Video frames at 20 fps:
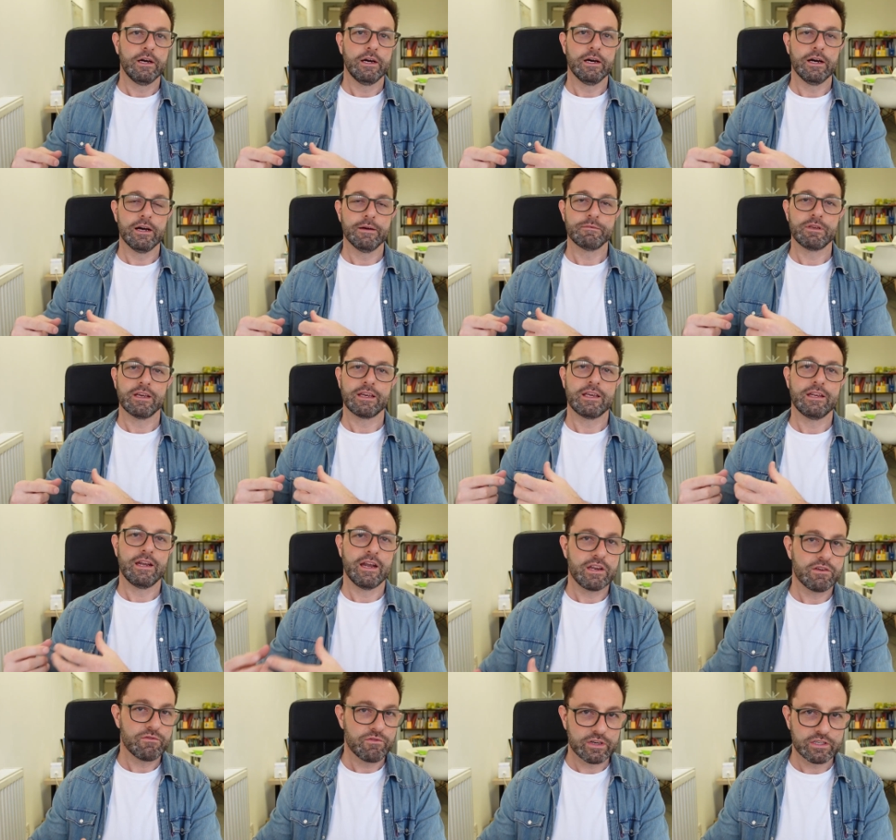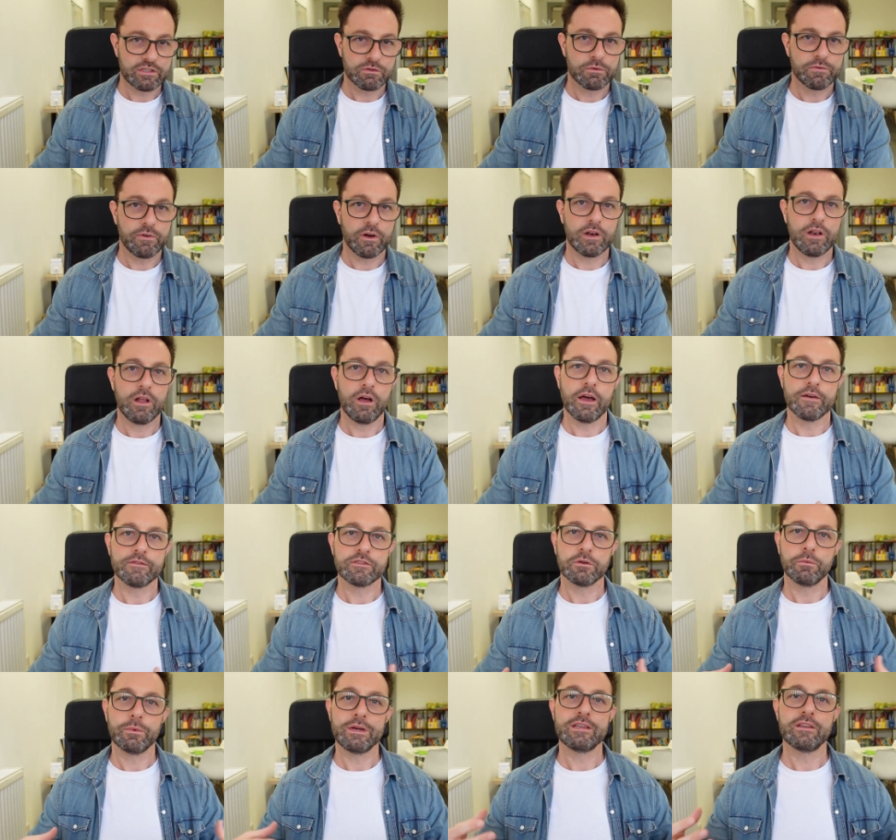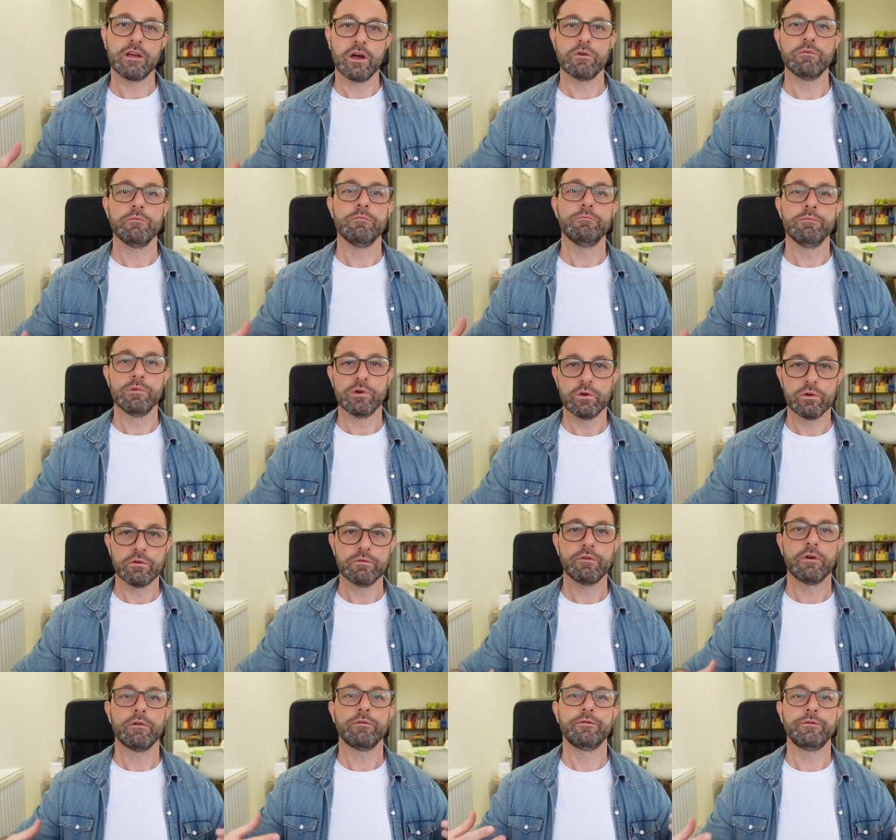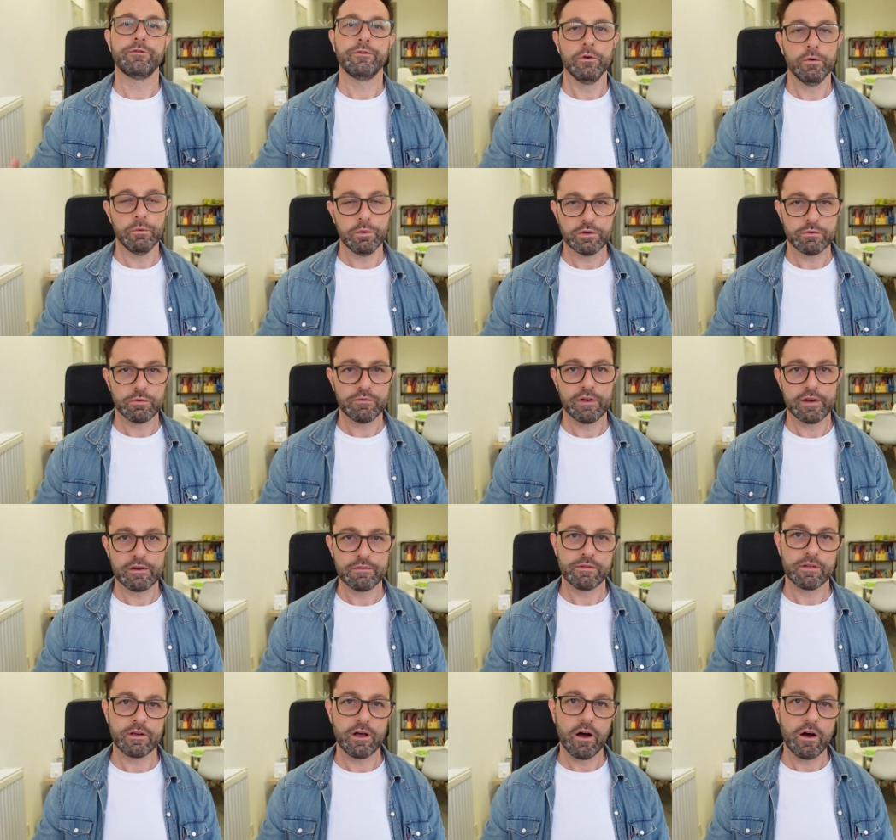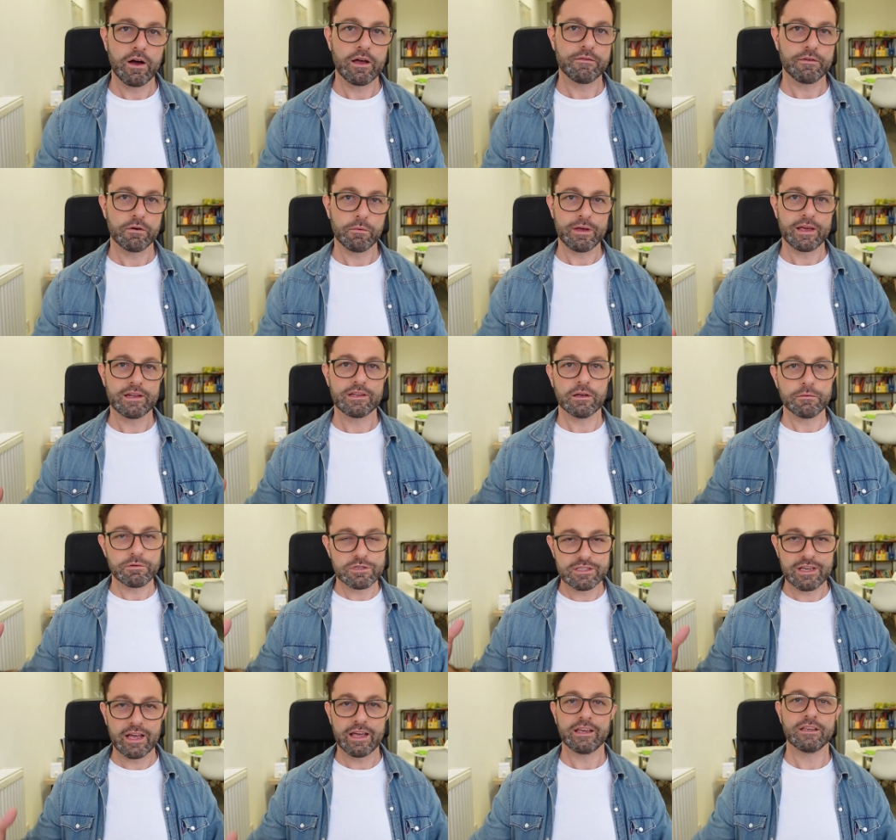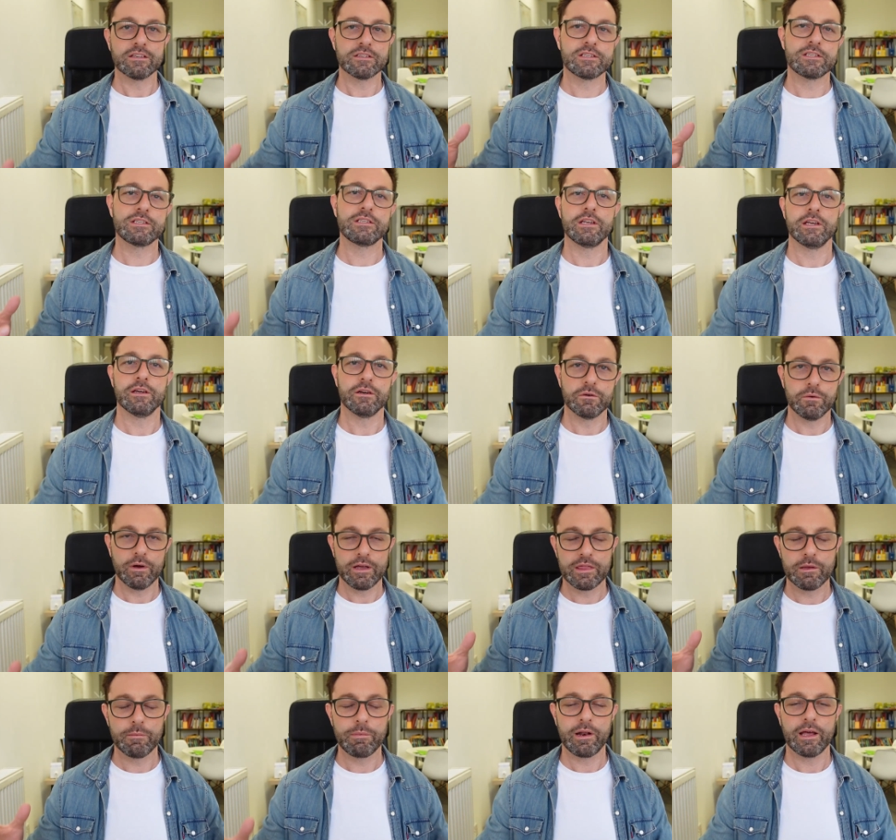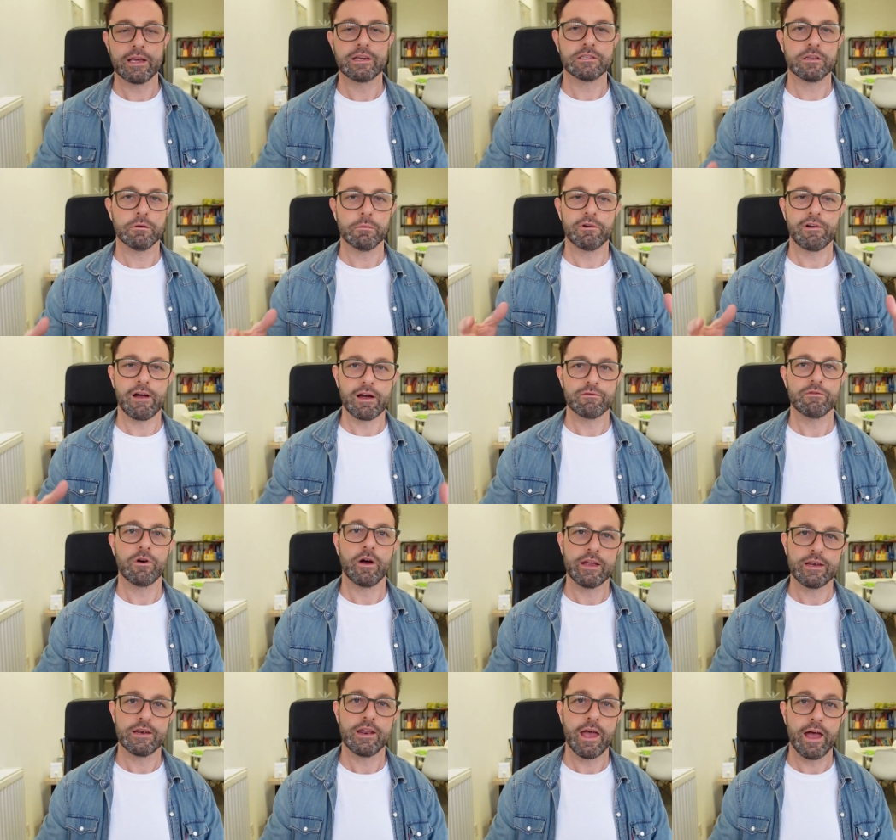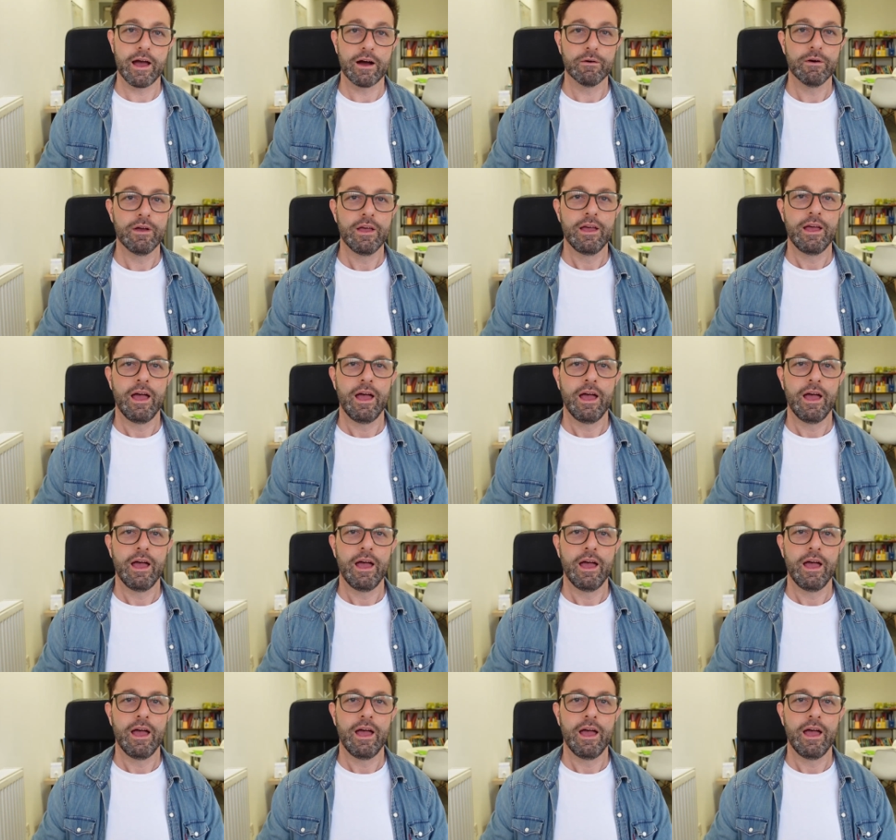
um, taking any risks with our lives, so we don't move forward with anything either. We end up staying Staying still in the place that we're at right now.